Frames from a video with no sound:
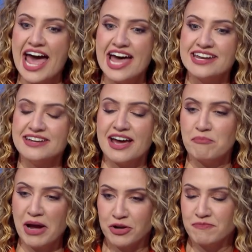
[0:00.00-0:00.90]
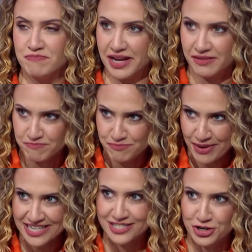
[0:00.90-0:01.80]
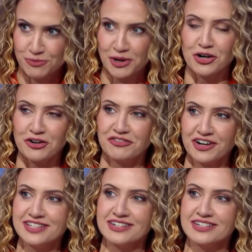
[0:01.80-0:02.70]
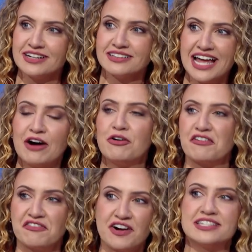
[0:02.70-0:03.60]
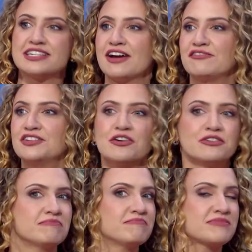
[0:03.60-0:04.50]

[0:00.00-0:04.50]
And my best group of girlfriends until now are friends that I've known